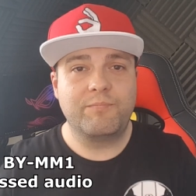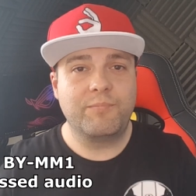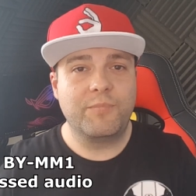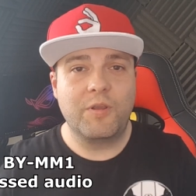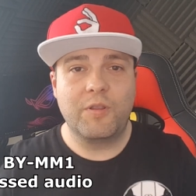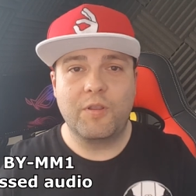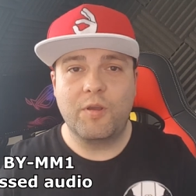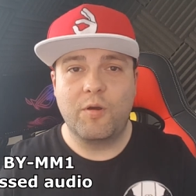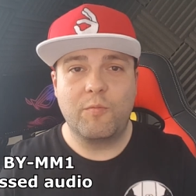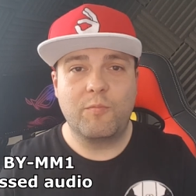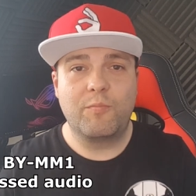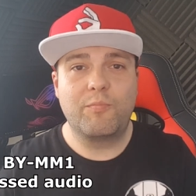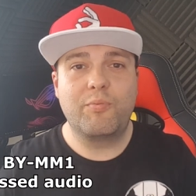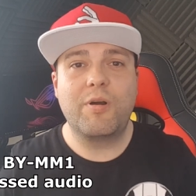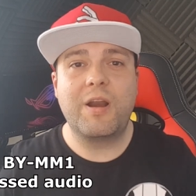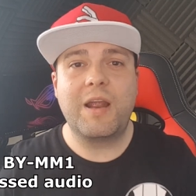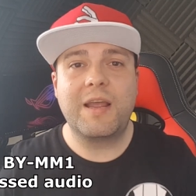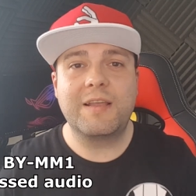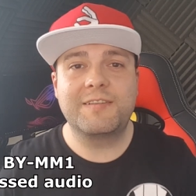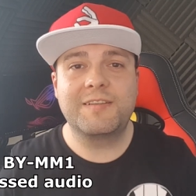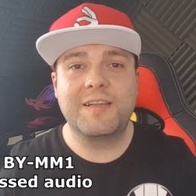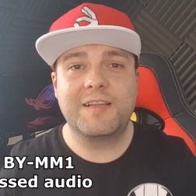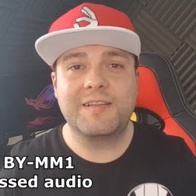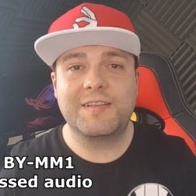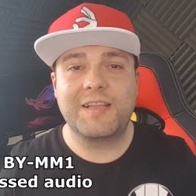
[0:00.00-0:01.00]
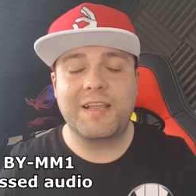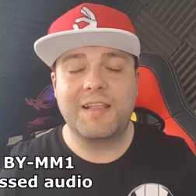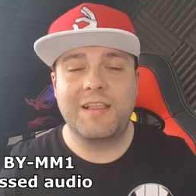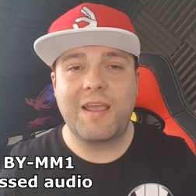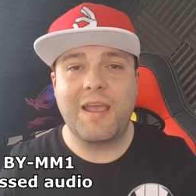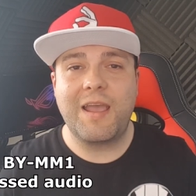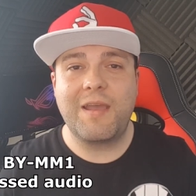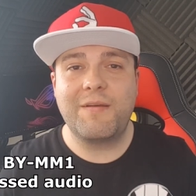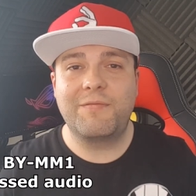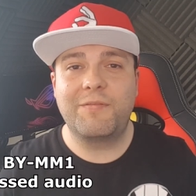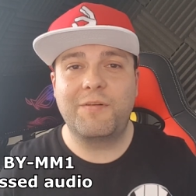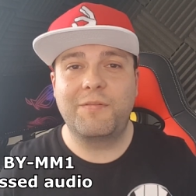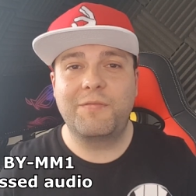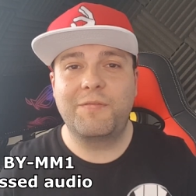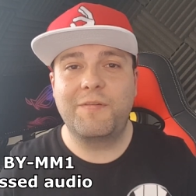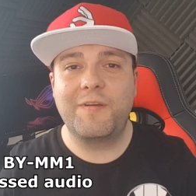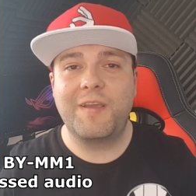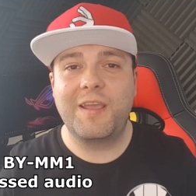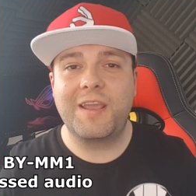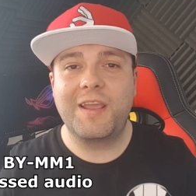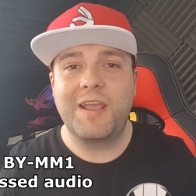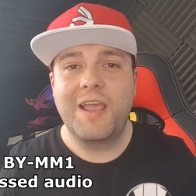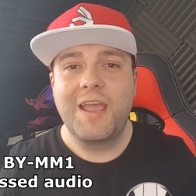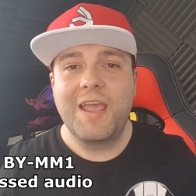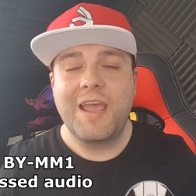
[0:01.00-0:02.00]
you know processed and
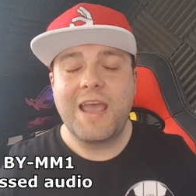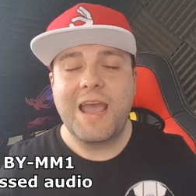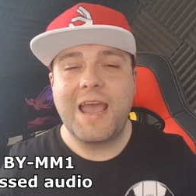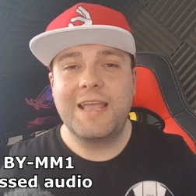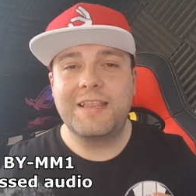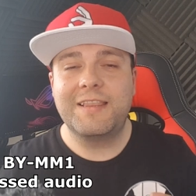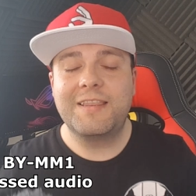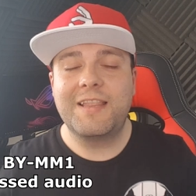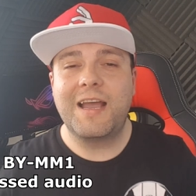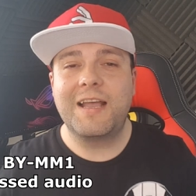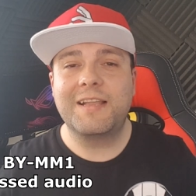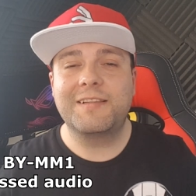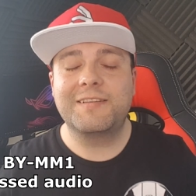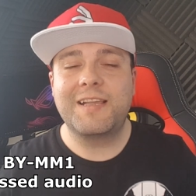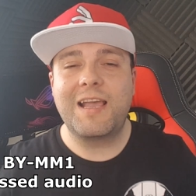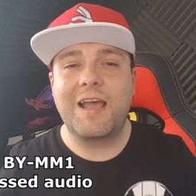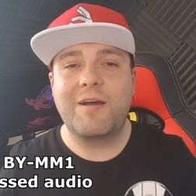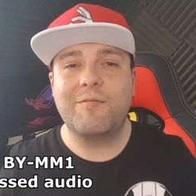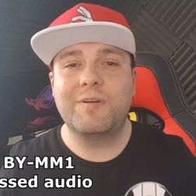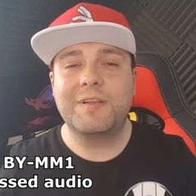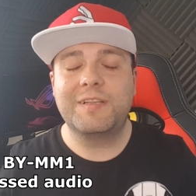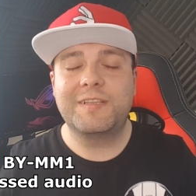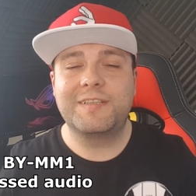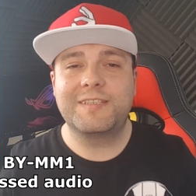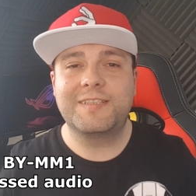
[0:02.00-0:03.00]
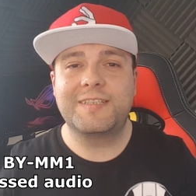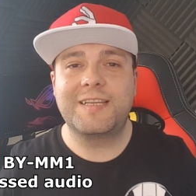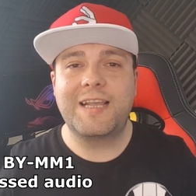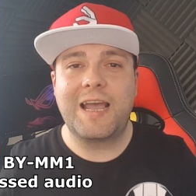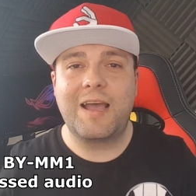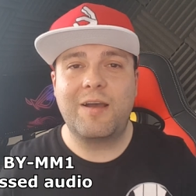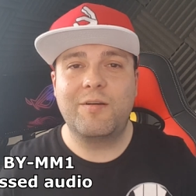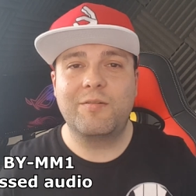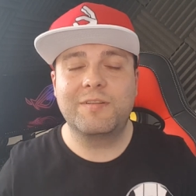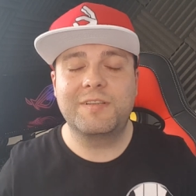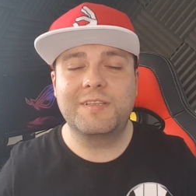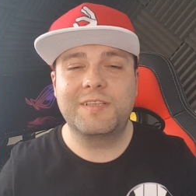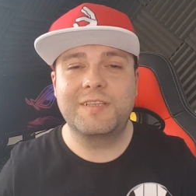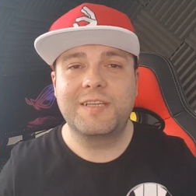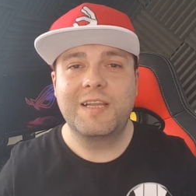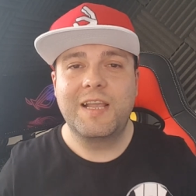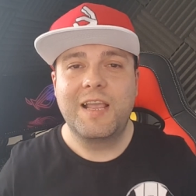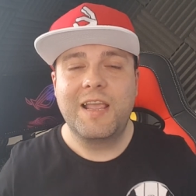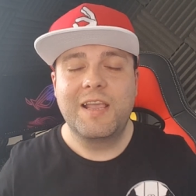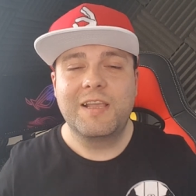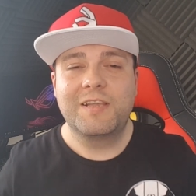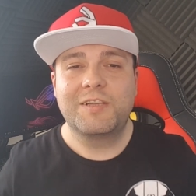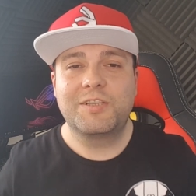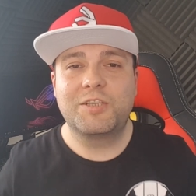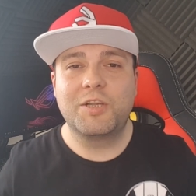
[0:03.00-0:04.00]
everything and that's how it sounds
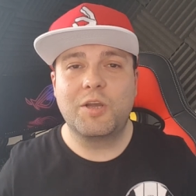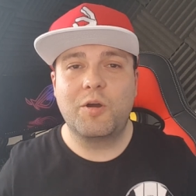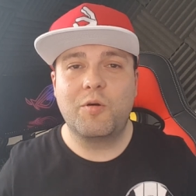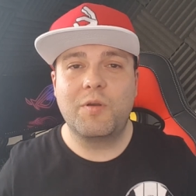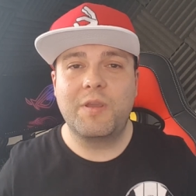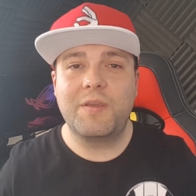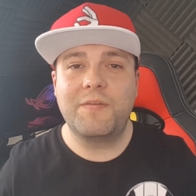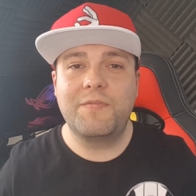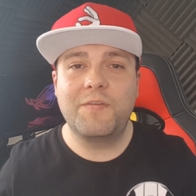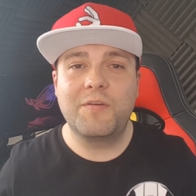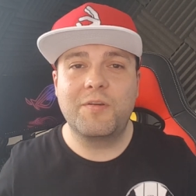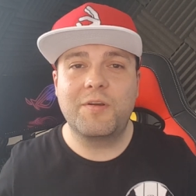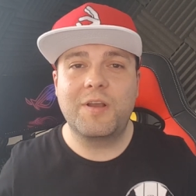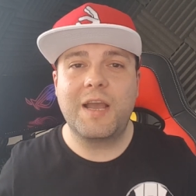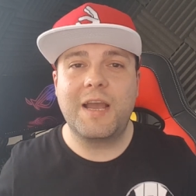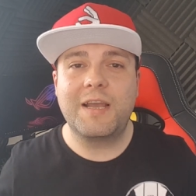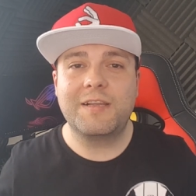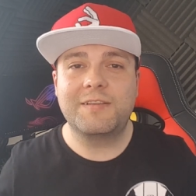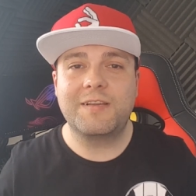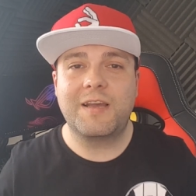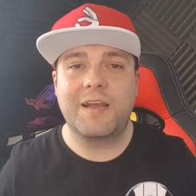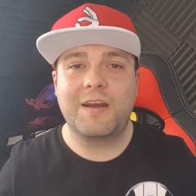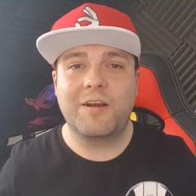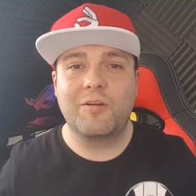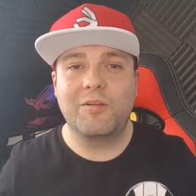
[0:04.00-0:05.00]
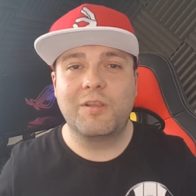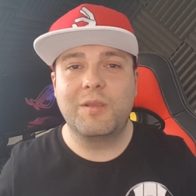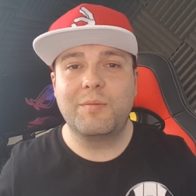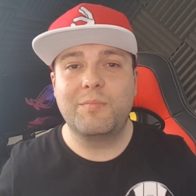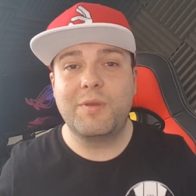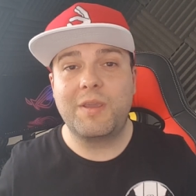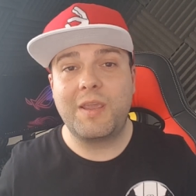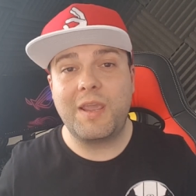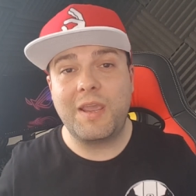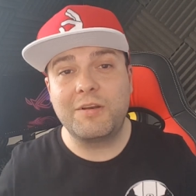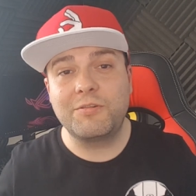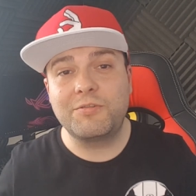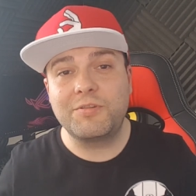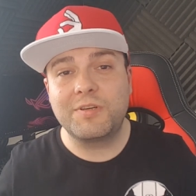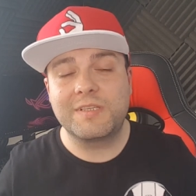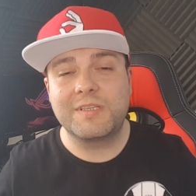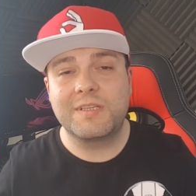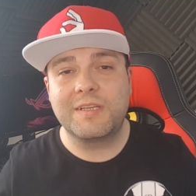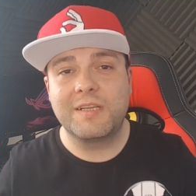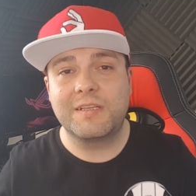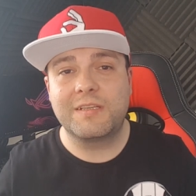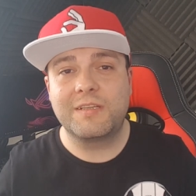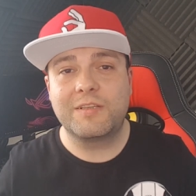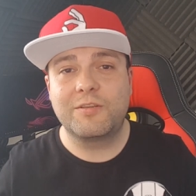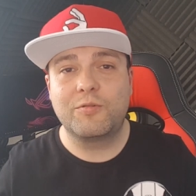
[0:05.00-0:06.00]
so if you guys are going to be
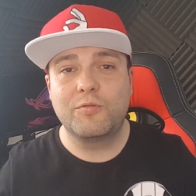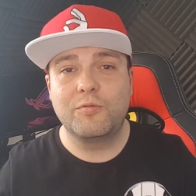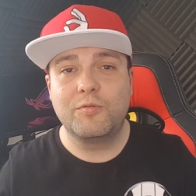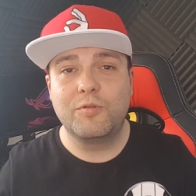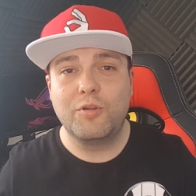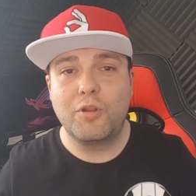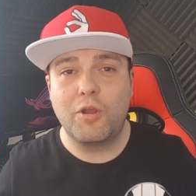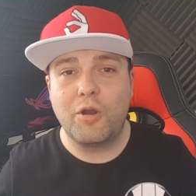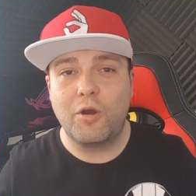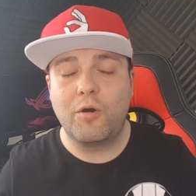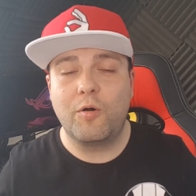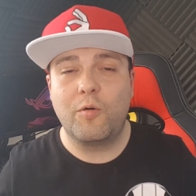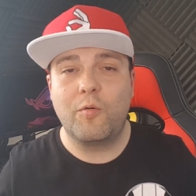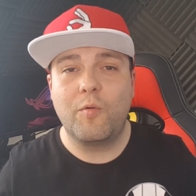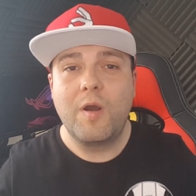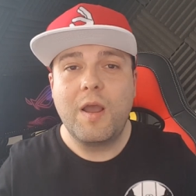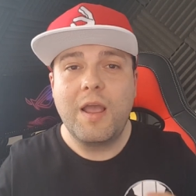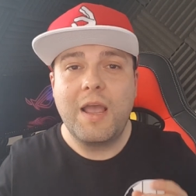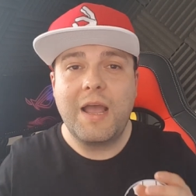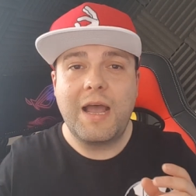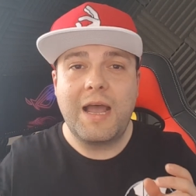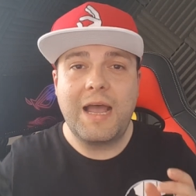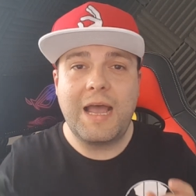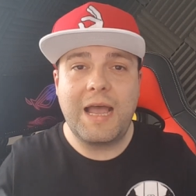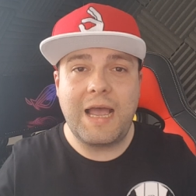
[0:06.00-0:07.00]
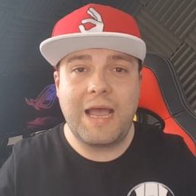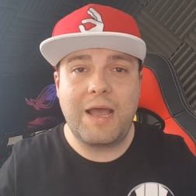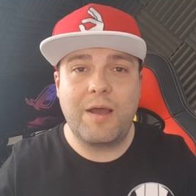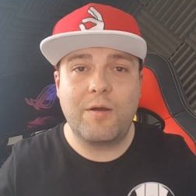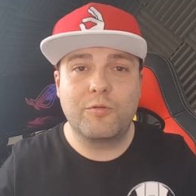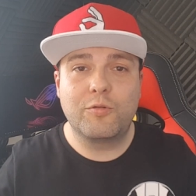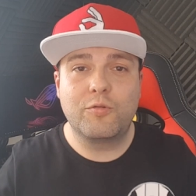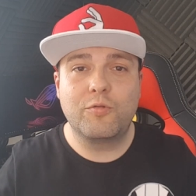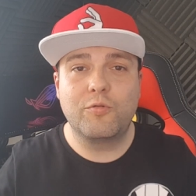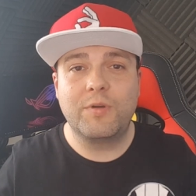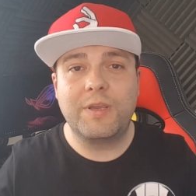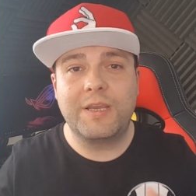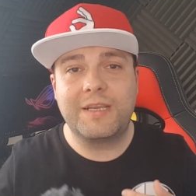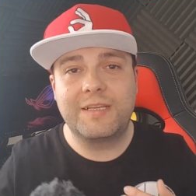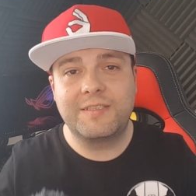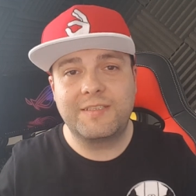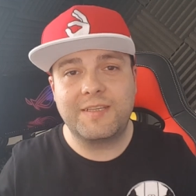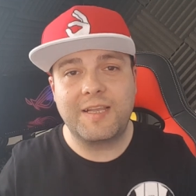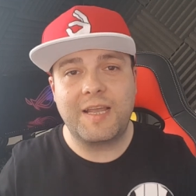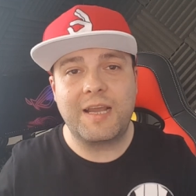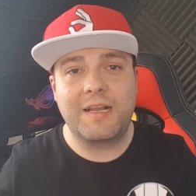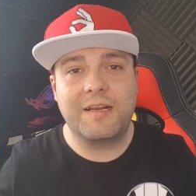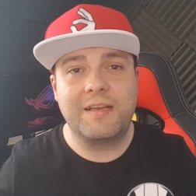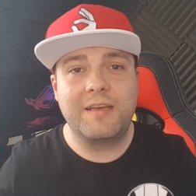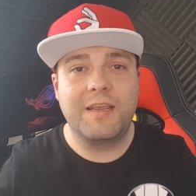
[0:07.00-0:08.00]
interested to know how to
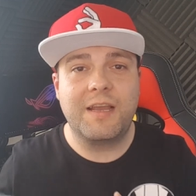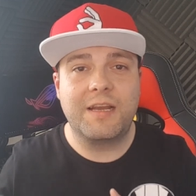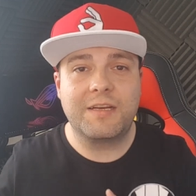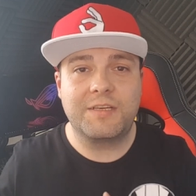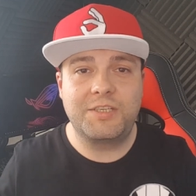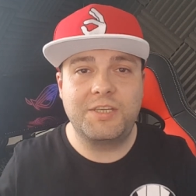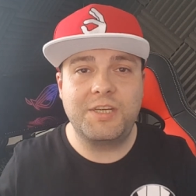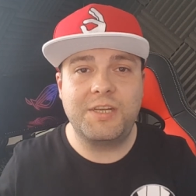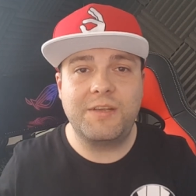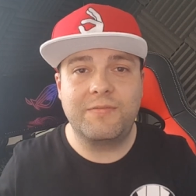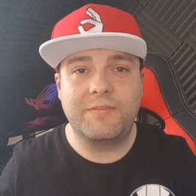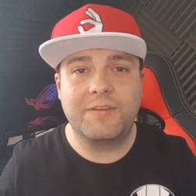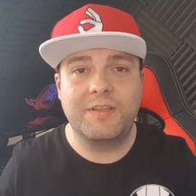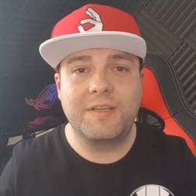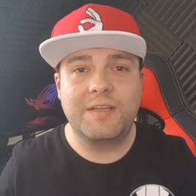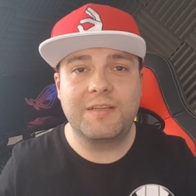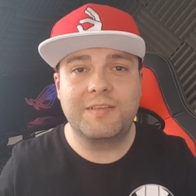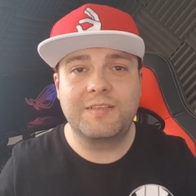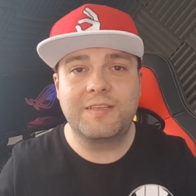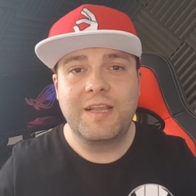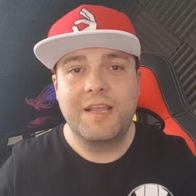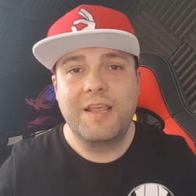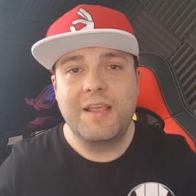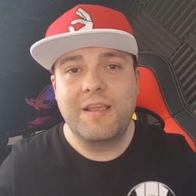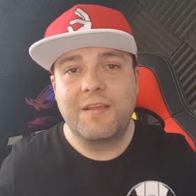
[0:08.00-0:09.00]
exactly achieve this,